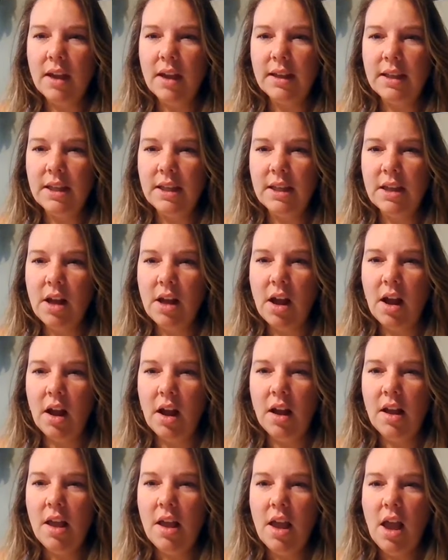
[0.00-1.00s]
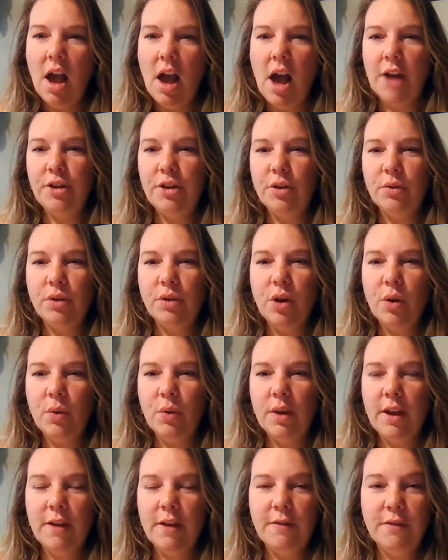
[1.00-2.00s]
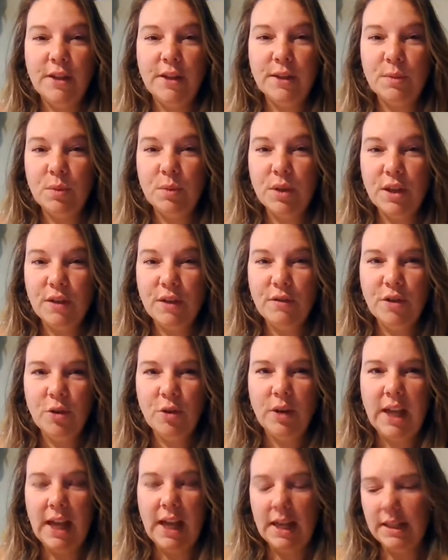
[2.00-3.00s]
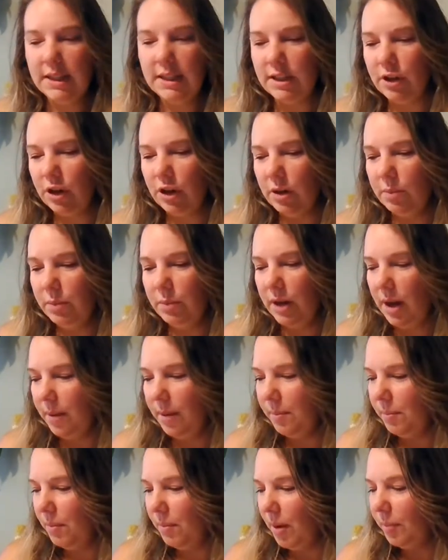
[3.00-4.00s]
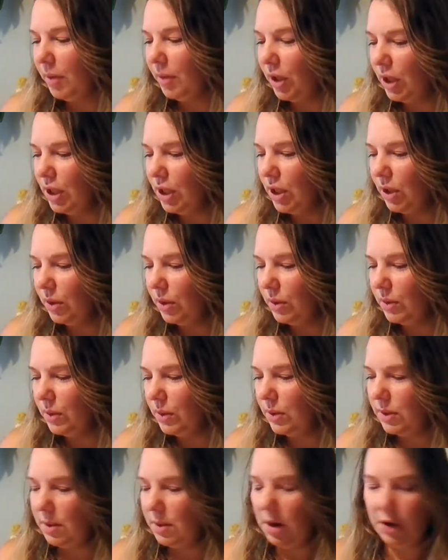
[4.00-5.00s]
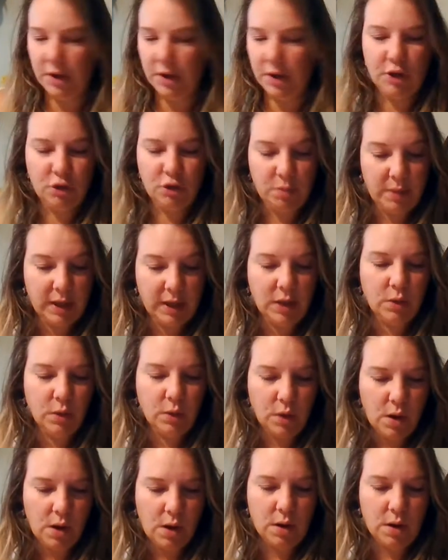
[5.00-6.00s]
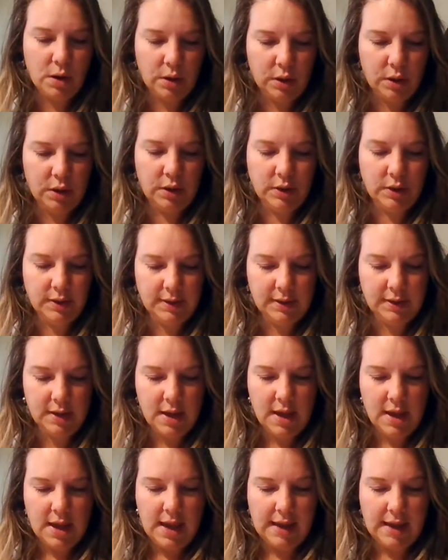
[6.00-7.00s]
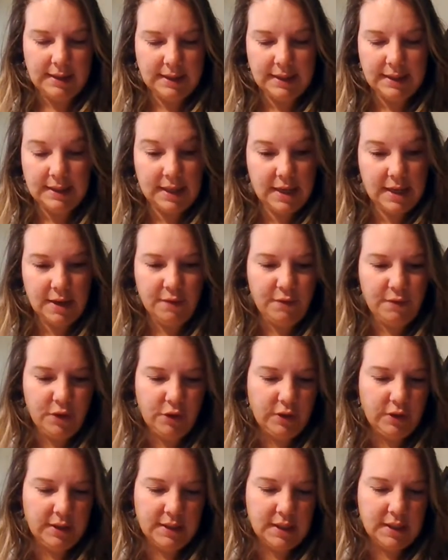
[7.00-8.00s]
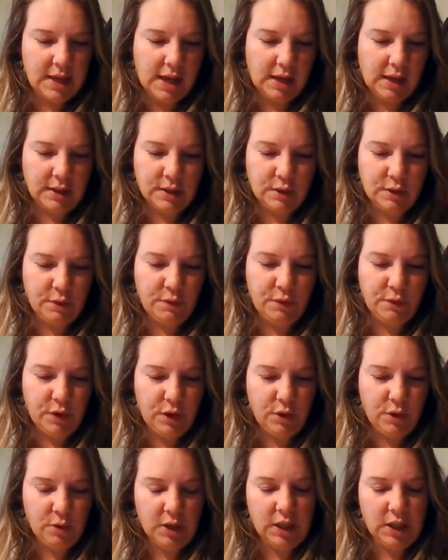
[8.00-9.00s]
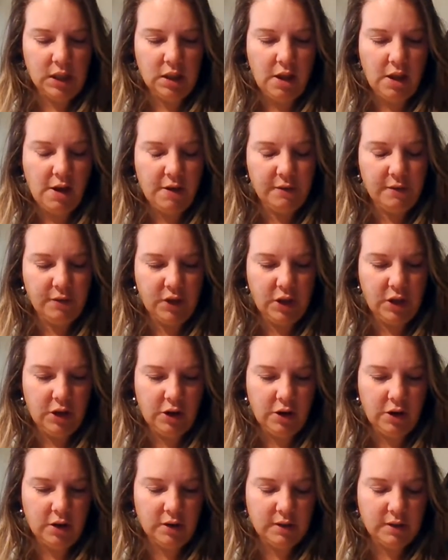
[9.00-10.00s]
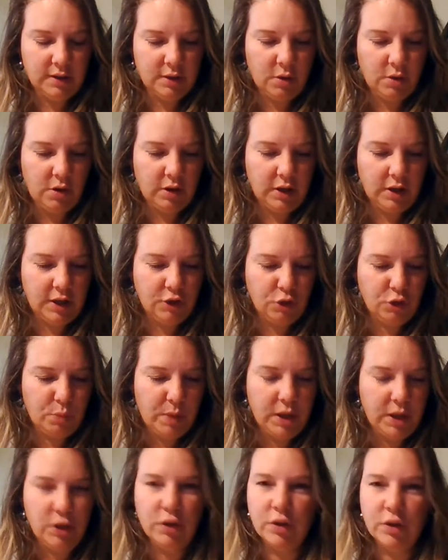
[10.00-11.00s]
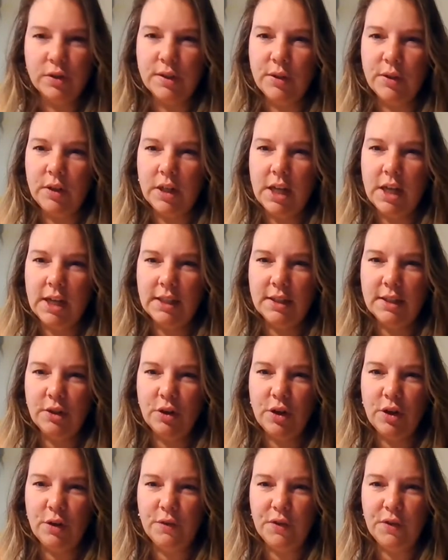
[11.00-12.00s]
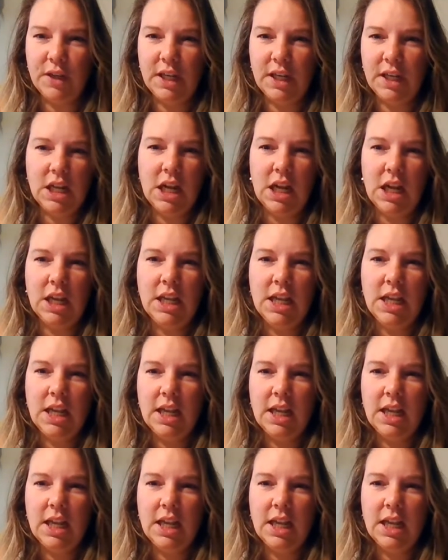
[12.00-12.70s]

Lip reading: Gita, I don't know if this will give you an answer, but I'm going to use the Archangel Michael cards and see if there is an answer for you in love here. So Archangel Michael, is there an answer here for Gita